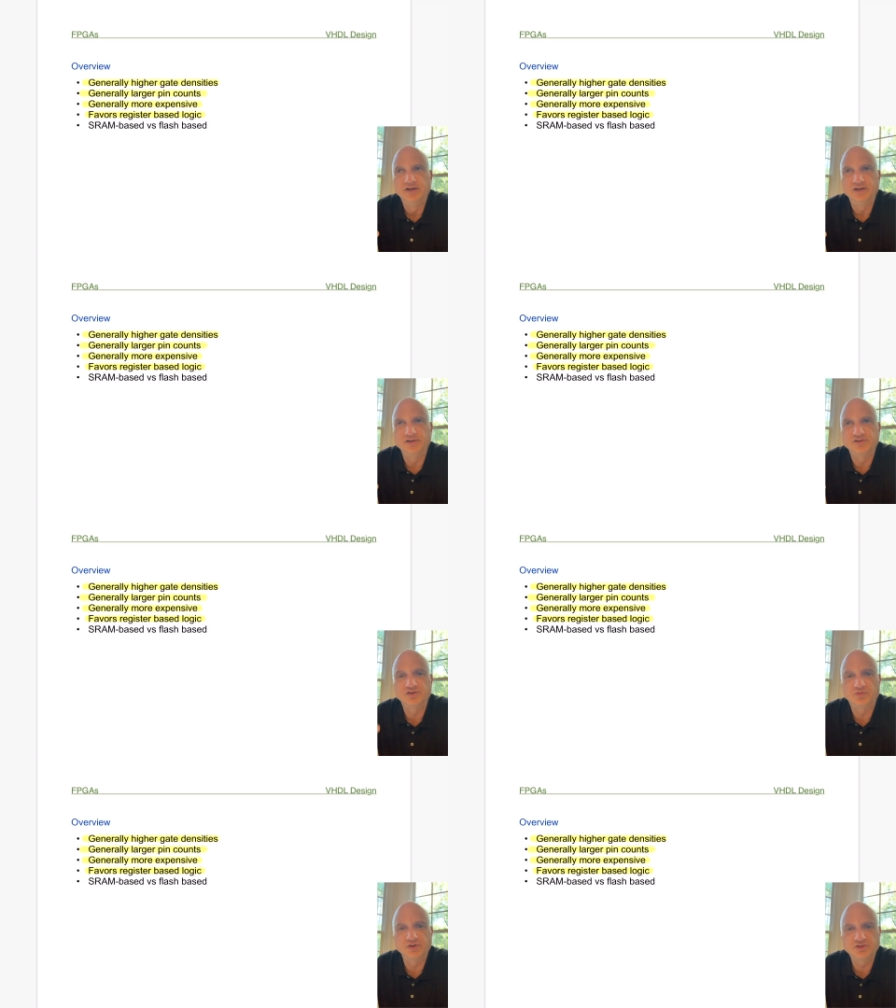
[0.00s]
is
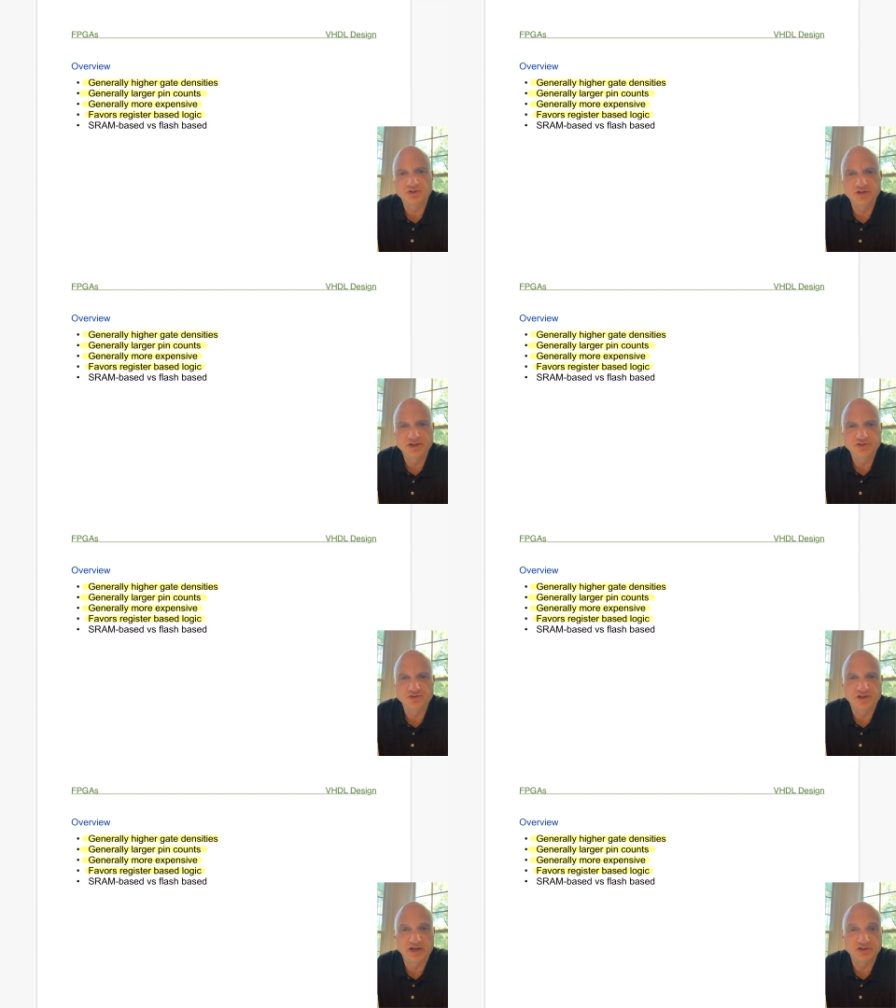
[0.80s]
sequential in nature,
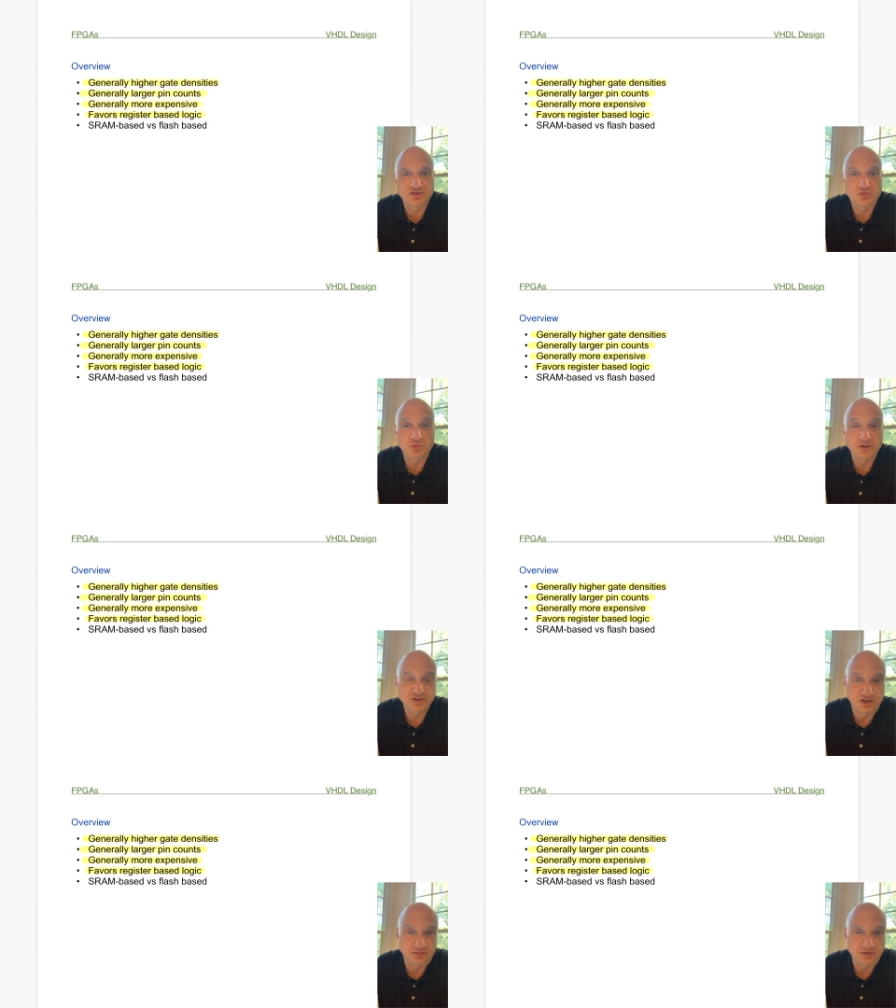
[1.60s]
that has storage
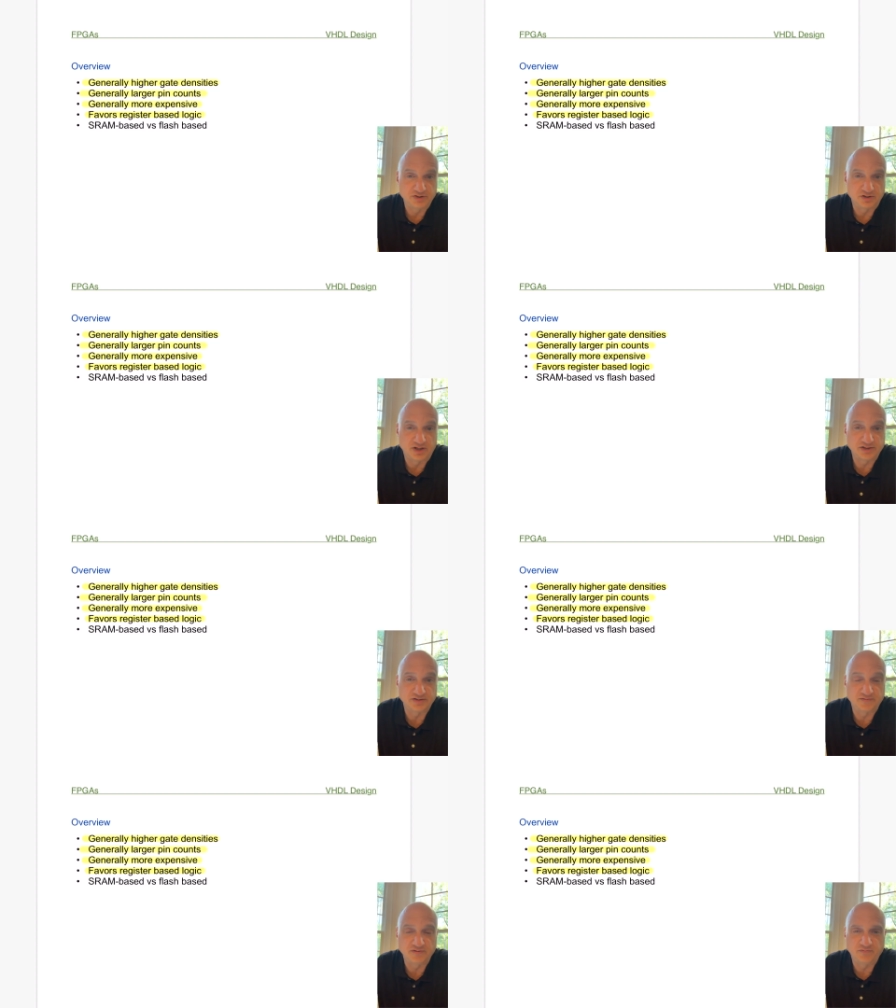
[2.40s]
elements, lots
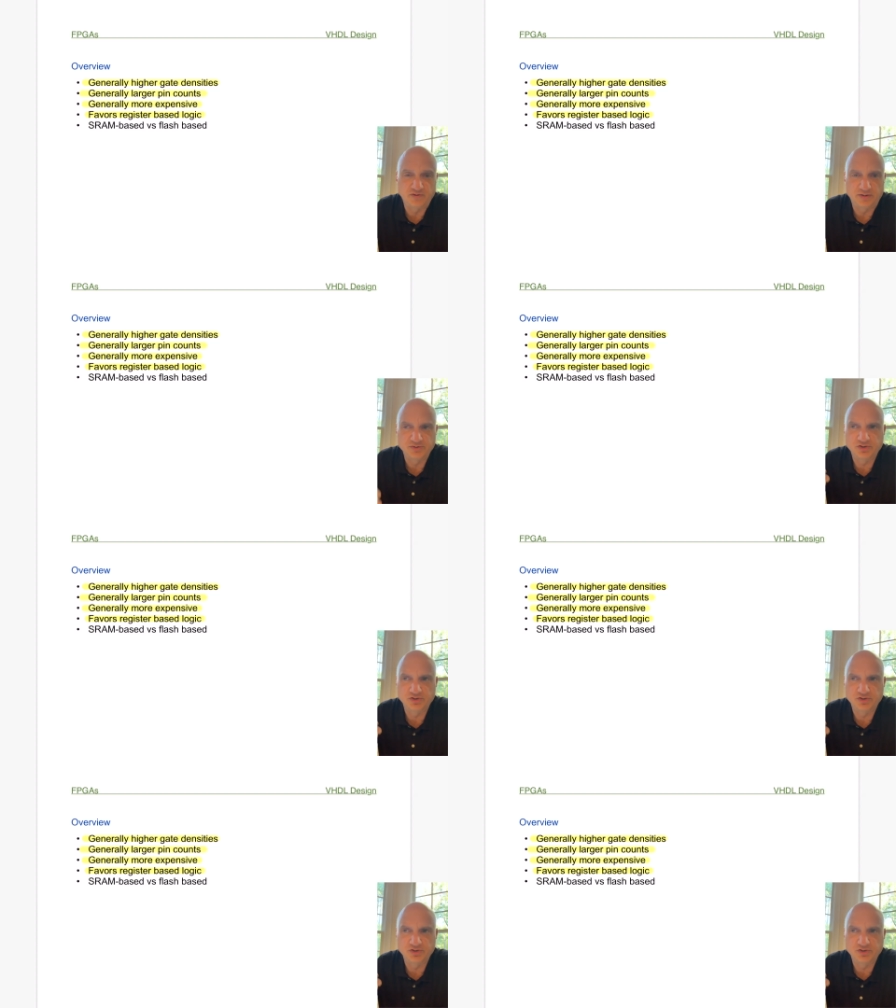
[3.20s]
of flip-flops.